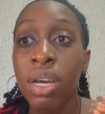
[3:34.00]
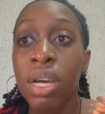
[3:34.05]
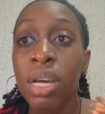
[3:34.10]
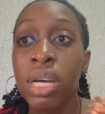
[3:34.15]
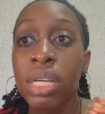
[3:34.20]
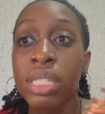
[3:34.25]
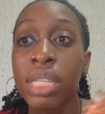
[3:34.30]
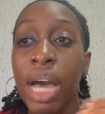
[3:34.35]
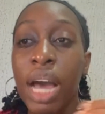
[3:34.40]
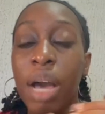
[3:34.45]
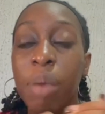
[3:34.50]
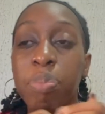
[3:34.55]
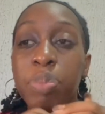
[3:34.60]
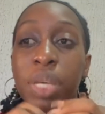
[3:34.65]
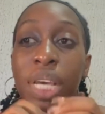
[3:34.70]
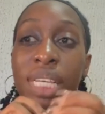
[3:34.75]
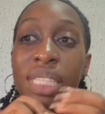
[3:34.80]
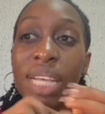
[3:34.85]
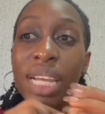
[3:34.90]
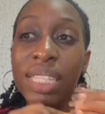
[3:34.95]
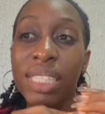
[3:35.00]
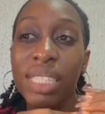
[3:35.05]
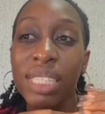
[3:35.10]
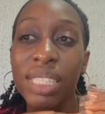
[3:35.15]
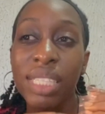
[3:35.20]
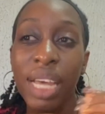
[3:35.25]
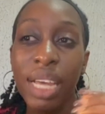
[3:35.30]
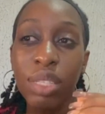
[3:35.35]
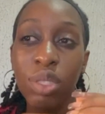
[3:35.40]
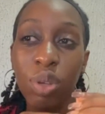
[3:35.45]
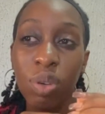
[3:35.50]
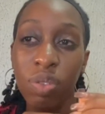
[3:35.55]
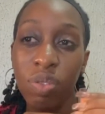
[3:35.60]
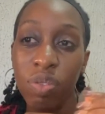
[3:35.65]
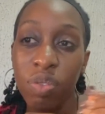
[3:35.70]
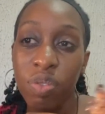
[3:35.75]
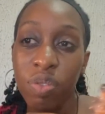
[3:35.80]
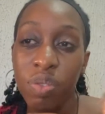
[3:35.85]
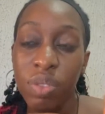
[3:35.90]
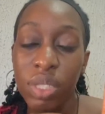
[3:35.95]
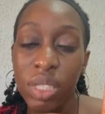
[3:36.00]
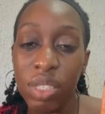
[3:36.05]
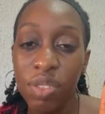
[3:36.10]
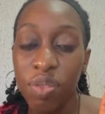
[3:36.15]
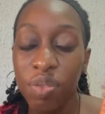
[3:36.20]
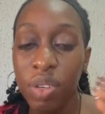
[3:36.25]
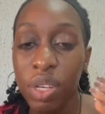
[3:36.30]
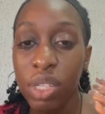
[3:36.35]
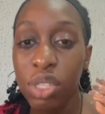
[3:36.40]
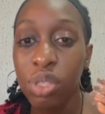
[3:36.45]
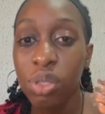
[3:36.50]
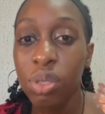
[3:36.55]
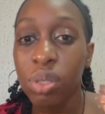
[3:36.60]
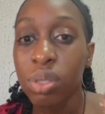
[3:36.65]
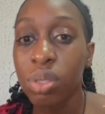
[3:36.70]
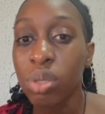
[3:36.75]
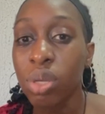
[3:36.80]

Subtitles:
that appears at the site of the infection.